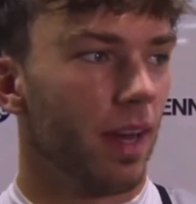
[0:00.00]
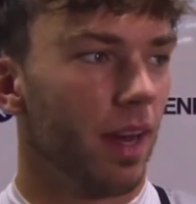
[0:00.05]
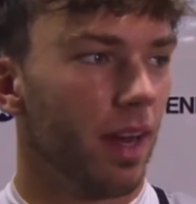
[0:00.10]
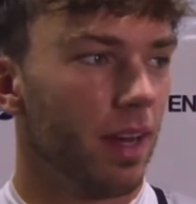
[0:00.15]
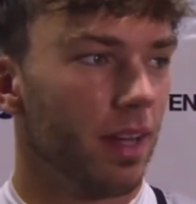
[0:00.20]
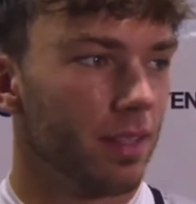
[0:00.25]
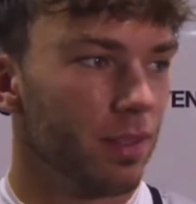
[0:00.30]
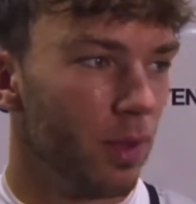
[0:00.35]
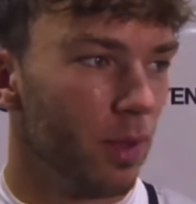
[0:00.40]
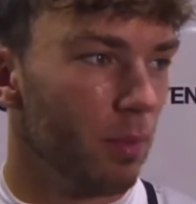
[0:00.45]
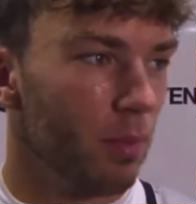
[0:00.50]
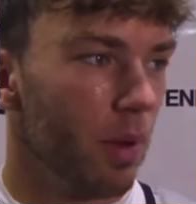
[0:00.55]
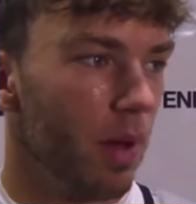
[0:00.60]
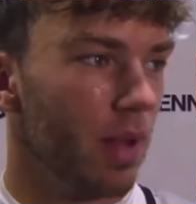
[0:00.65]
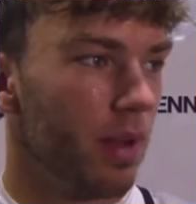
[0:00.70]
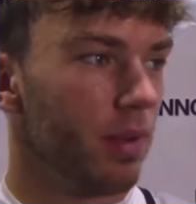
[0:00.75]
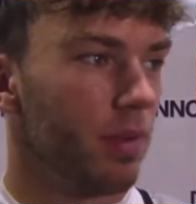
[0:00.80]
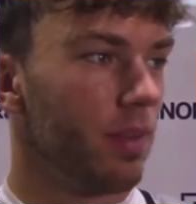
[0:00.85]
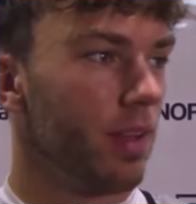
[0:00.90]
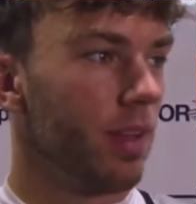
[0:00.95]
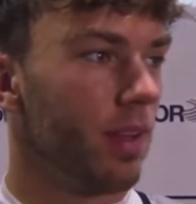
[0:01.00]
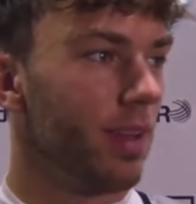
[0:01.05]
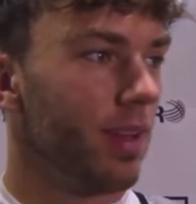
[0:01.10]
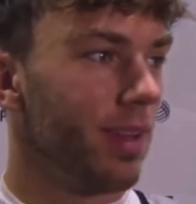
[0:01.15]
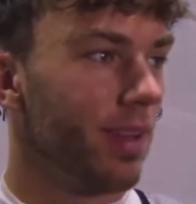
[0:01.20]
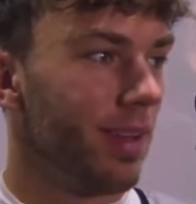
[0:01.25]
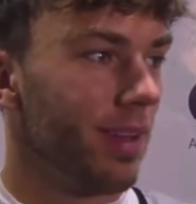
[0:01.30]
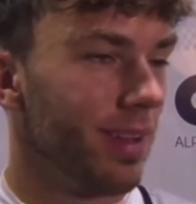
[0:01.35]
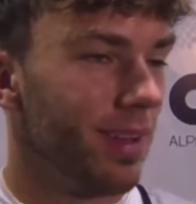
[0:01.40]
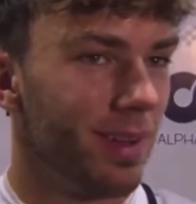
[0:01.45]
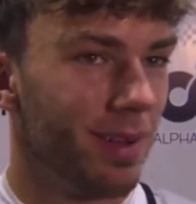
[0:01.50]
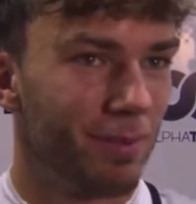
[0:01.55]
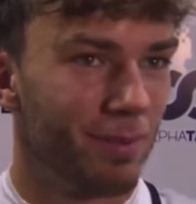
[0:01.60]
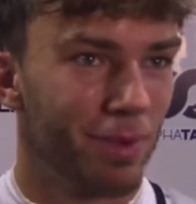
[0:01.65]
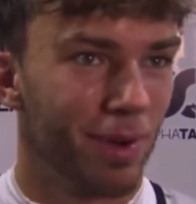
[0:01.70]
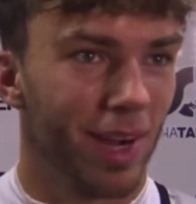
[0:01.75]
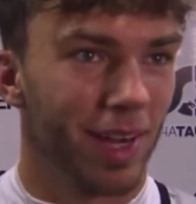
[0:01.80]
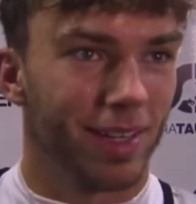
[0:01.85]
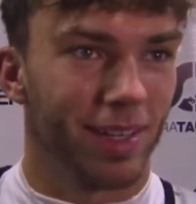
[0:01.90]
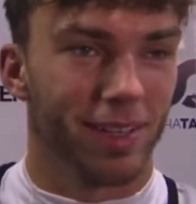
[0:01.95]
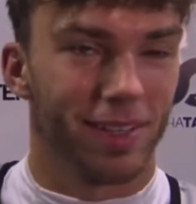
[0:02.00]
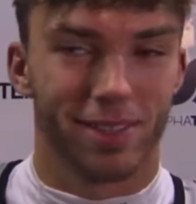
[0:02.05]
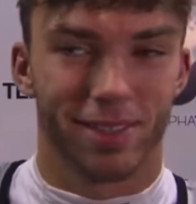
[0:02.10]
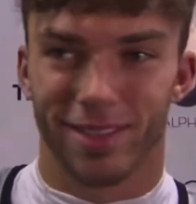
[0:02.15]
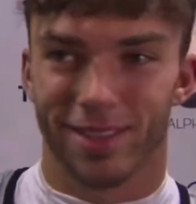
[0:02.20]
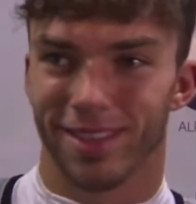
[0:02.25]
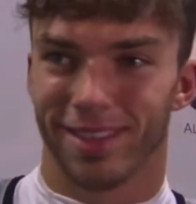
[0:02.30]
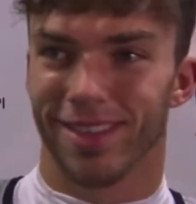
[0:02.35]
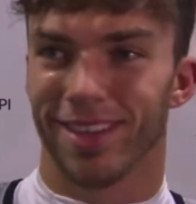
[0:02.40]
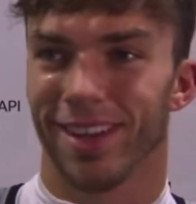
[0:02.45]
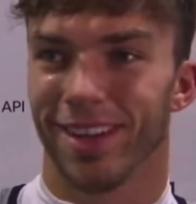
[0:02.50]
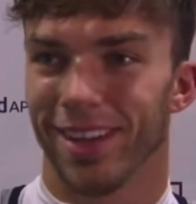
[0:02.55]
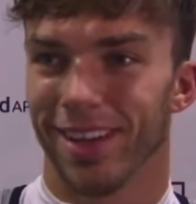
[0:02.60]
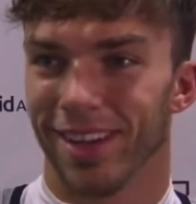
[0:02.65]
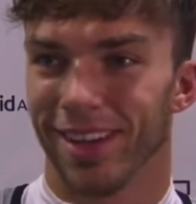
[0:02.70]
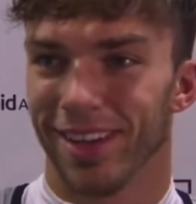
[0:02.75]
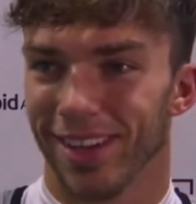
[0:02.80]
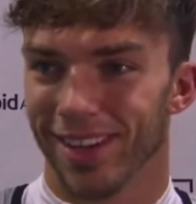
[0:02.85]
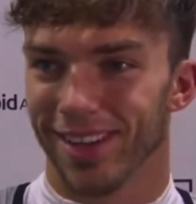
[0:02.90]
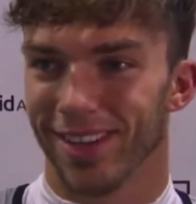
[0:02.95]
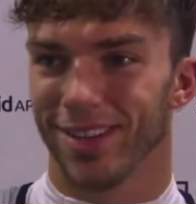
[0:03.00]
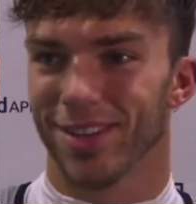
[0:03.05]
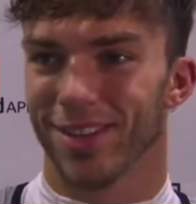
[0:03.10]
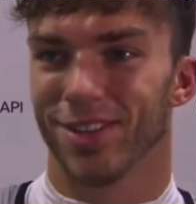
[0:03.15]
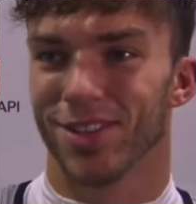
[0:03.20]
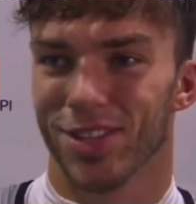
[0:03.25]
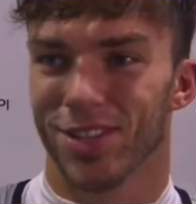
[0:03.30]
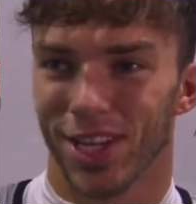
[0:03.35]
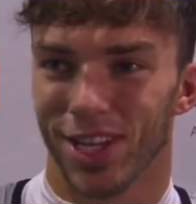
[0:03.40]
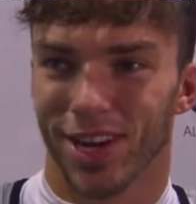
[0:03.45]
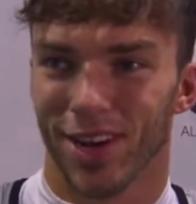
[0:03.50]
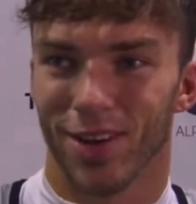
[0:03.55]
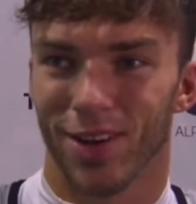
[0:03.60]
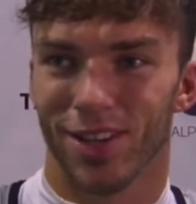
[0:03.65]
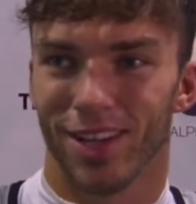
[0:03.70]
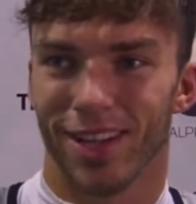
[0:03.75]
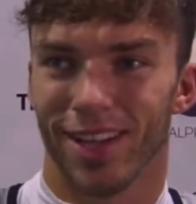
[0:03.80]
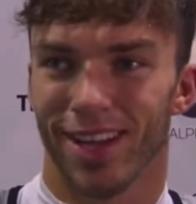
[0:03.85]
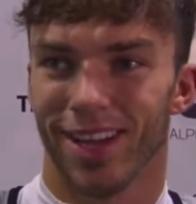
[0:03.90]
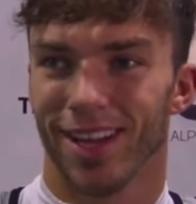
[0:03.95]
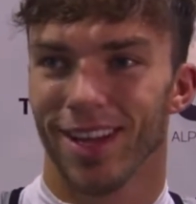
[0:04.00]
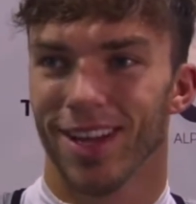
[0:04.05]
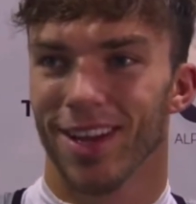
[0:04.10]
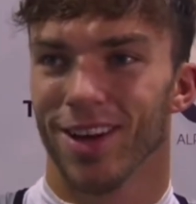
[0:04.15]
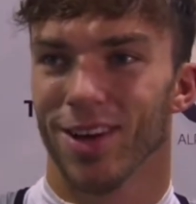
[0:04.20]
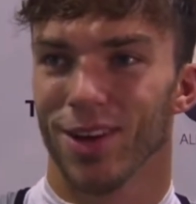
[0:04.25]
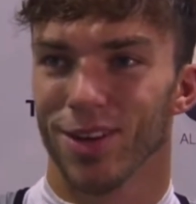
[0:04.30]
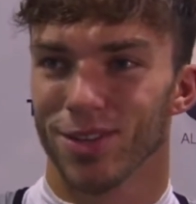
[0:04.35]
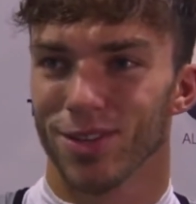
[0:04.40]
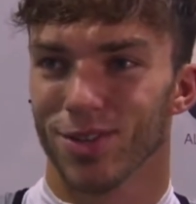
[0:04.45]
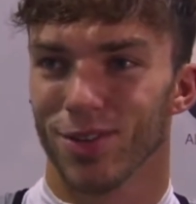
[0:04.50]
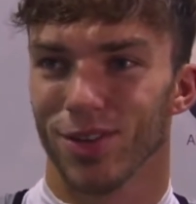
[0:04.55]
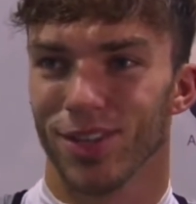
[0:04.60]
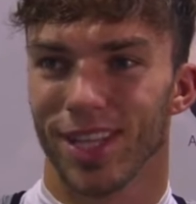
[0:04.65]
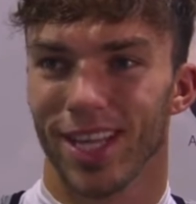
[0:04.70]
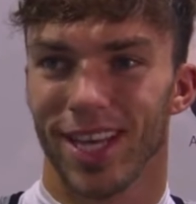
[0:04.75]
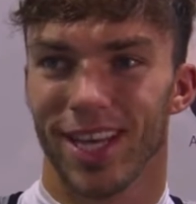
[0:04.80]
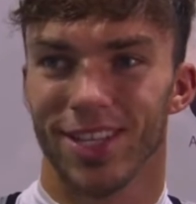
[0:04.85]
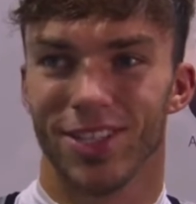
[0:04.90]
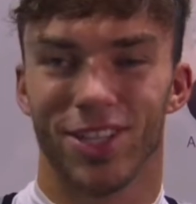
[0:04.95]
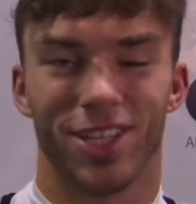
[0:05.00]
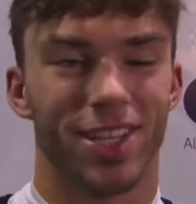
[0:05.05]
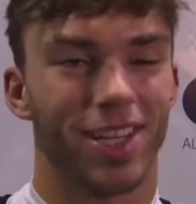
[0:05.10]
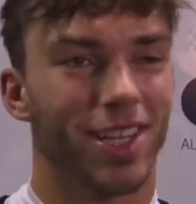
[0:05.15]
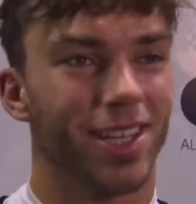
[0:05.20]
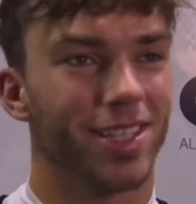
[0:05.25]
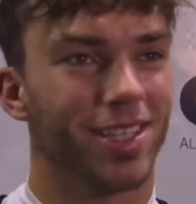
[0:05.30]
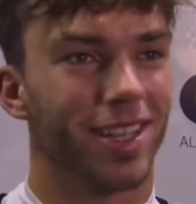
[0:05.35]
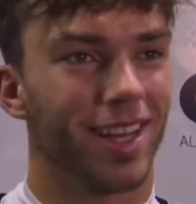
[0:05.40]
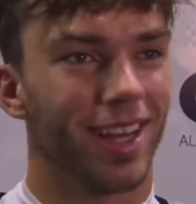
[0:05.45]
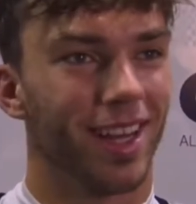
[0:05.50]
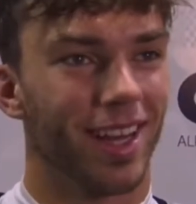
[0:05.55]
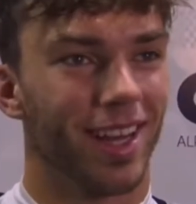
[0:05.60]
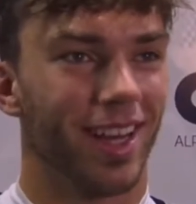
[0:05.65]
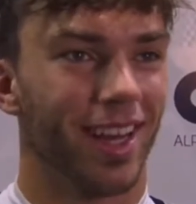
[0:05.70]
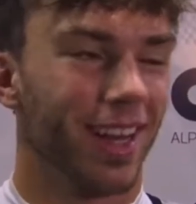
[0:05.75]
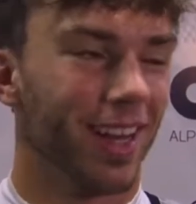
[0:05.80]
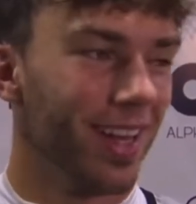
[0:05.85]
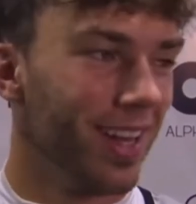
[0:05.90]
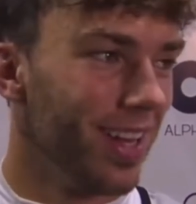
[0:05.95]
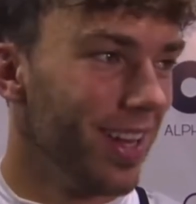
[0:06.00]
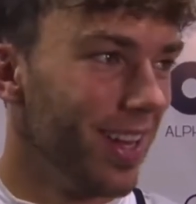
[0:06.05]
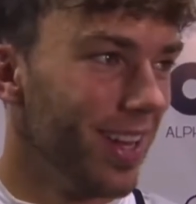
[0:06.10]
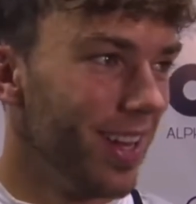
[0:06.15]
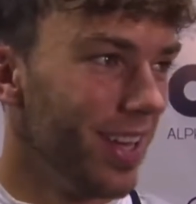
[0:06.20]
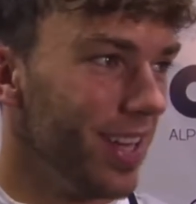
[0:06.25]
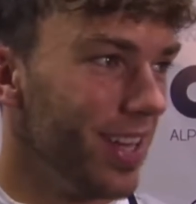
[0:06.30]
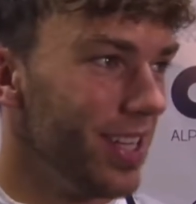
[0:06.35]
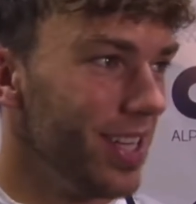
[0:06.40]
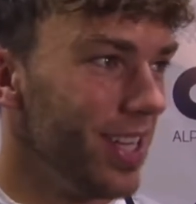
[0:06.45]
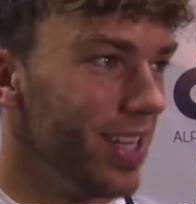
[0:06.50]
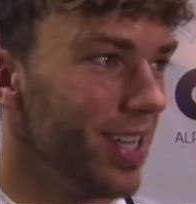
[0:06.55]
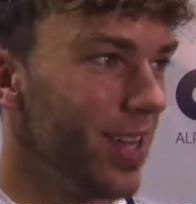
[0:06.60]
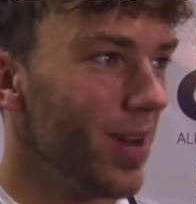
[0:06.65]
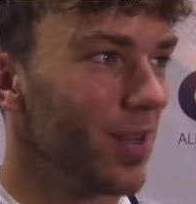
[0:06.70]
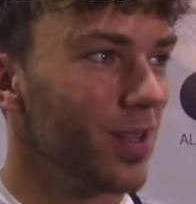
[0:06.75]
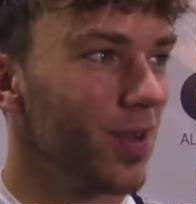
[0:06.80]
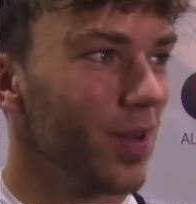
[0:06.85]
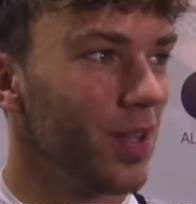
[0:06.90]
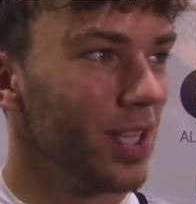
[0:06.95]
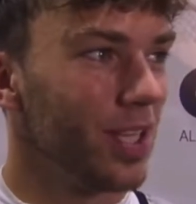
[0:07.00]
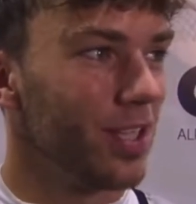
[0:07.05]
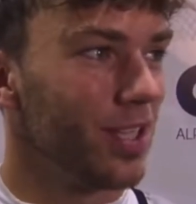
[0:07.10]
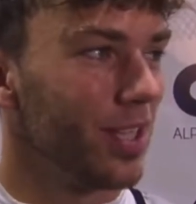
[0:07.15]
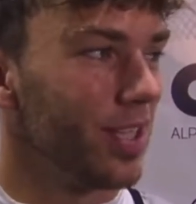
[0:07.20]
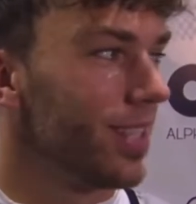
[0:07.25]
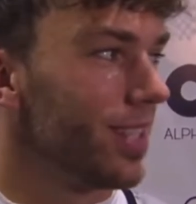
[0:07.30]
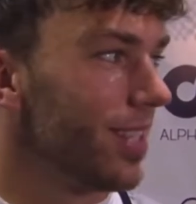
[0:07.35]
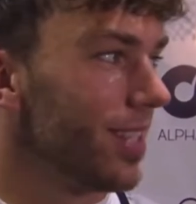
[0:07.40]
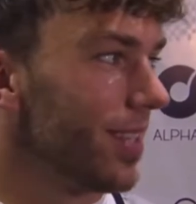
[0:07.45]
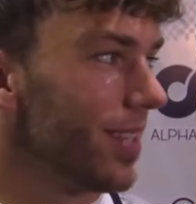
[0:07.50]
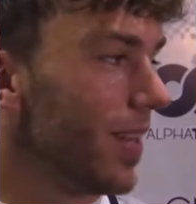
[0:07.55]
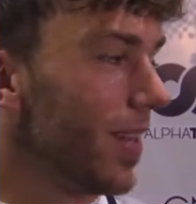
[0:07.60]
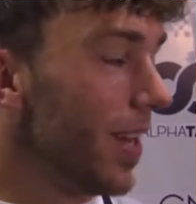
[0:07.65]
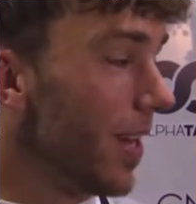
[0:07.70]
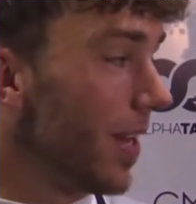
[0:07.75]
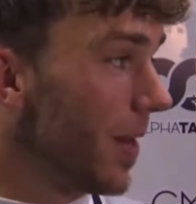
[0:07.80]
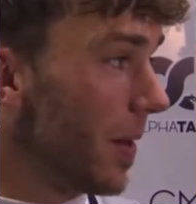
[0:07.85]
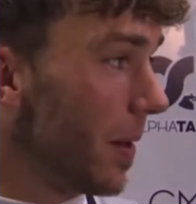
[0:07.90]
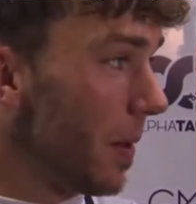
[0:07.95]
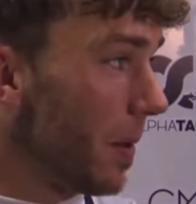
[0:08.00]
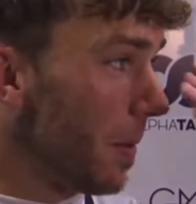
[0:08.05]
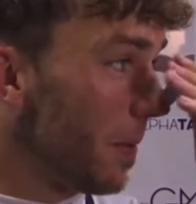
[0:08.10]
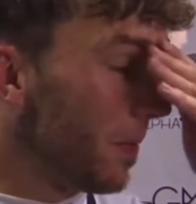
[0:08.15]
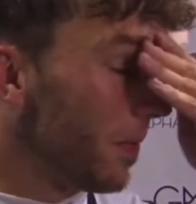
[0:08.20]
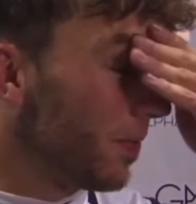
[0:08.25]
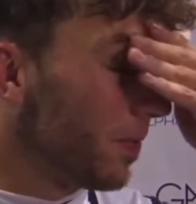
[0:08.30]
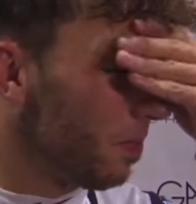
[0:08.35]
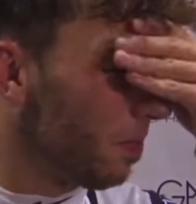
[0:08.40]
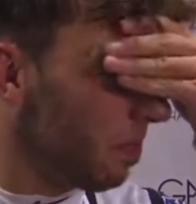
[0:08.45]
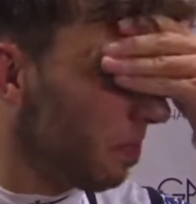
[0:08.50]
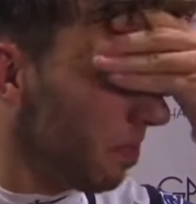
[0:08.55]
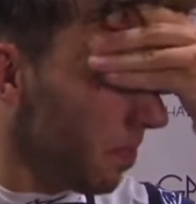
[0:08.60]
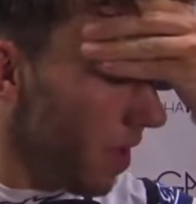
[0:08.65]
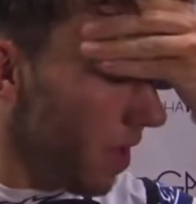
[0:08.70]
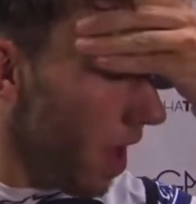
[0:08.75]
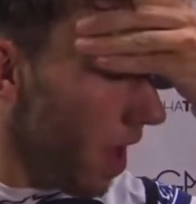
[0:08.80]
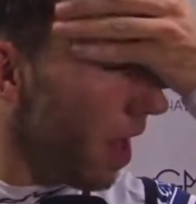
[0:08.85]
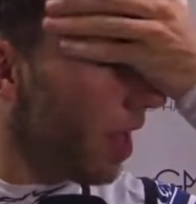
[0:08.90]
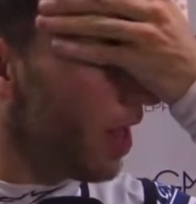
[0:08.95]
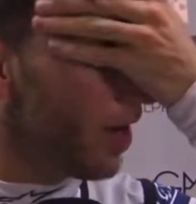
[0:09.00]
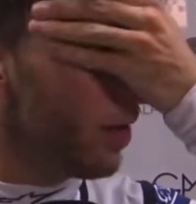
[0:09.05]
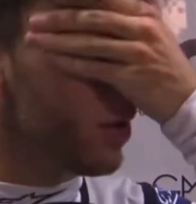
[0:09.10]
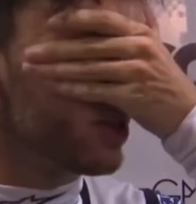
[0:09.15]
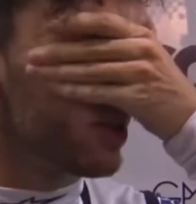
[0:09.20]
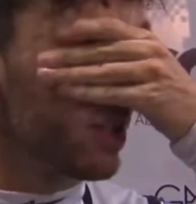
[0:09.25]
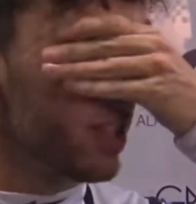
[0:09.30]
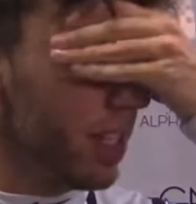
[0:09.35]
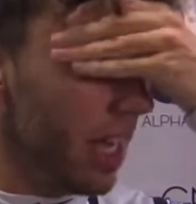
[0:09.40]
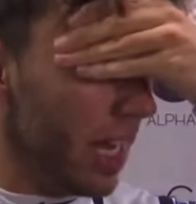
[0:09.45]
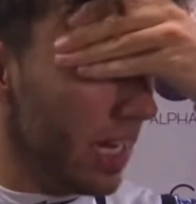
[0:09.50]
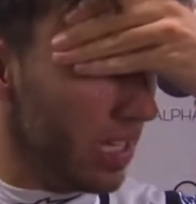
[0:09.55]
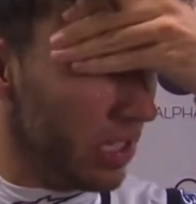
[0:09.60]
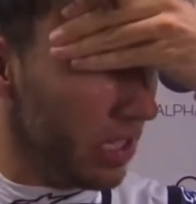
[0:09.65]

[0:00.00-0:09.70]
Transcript: Uh, it's all part of the practice. Uh, check how the how strong the engine is uh, in these hot conditions. Um, no, it wasn't